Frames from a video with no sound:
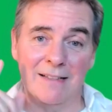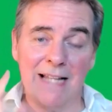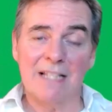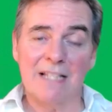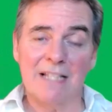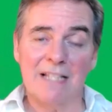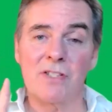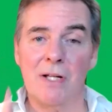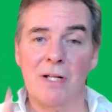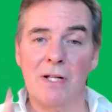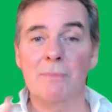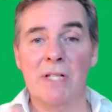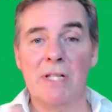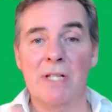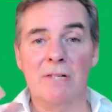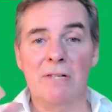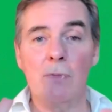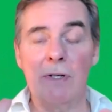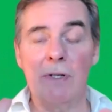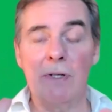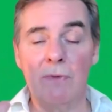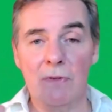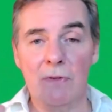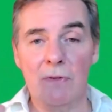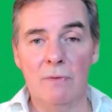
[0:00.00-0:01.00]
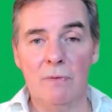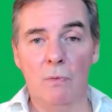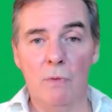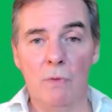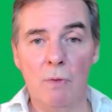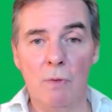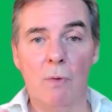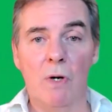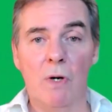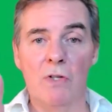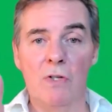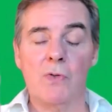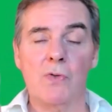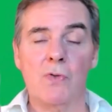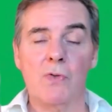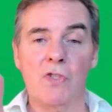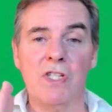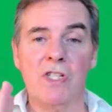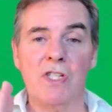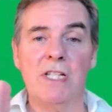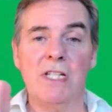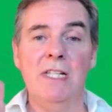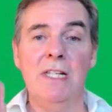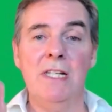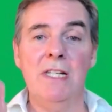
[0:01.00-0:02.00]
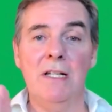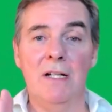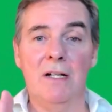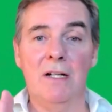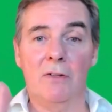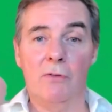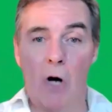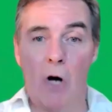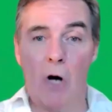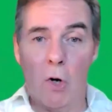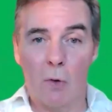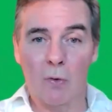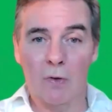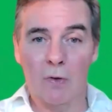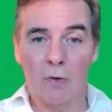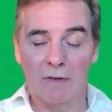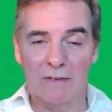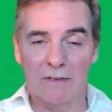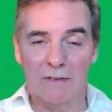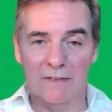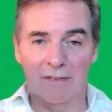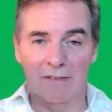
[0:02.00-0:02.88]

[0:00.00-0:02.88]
that's something we want to see grow.